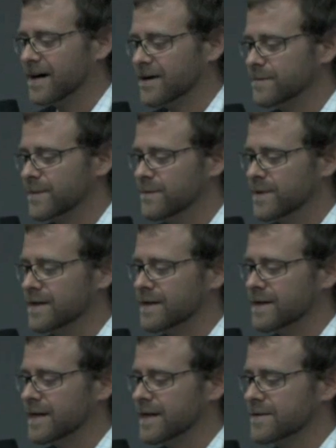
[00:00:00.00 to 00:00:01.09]
I remember
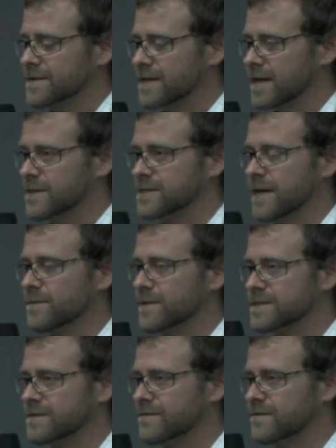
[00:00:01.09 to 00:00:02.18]
uh, the Simon
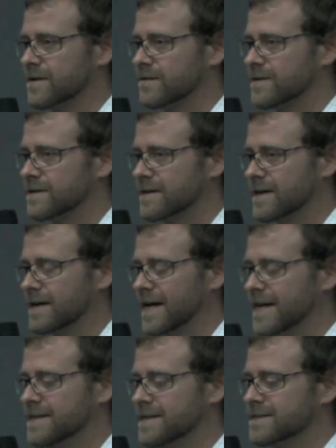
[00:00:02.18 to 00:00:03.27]
Chapmans of, of the uh,
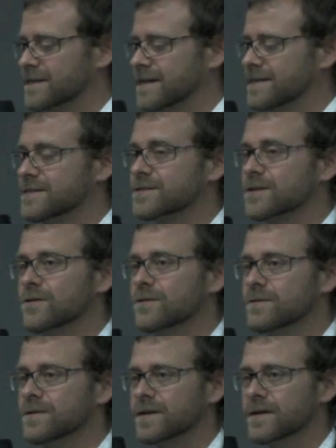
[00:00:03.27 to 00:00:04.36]
80s and 90s
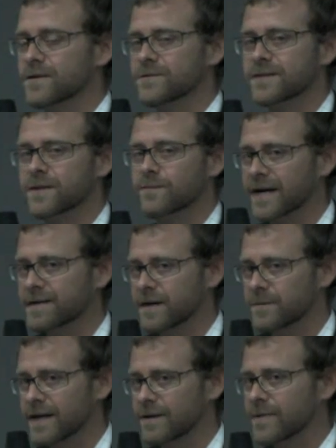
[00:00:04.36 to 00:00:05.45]
who, who did the BUGA
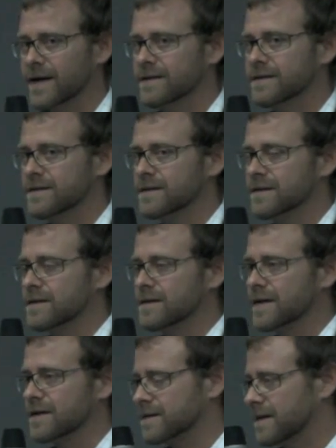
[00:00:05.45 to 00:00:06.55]
UP campaign,
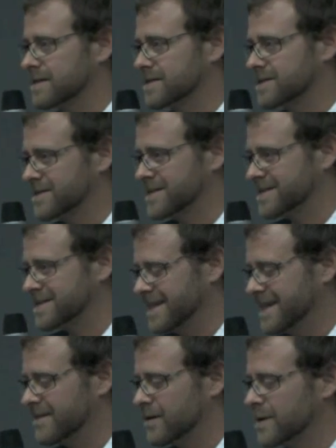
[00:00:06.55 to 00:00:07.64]
and I'd like to suggest
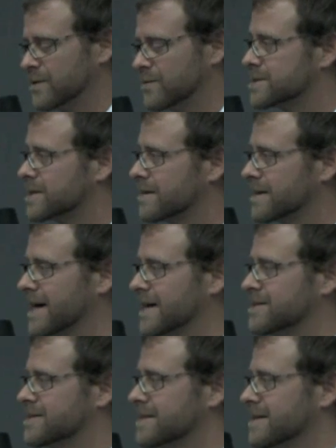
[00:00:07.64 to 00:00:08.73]
here that we also
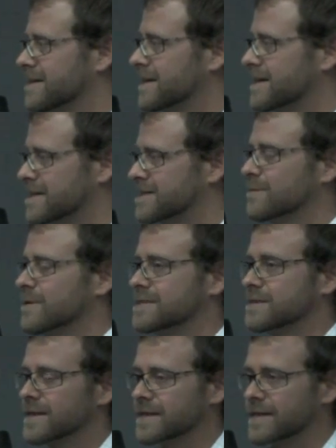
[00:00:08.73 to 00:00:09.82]
engage in a
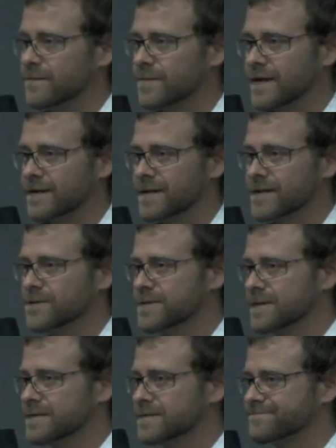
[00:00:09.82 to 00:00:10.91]
similar campaign around New
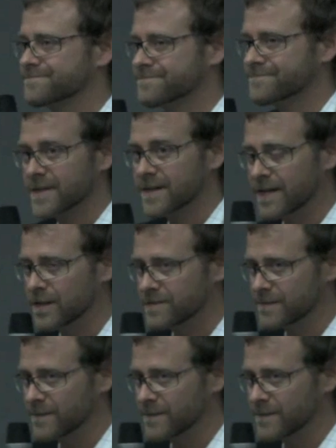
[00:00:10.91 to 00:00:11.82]
Zealand. Thank you very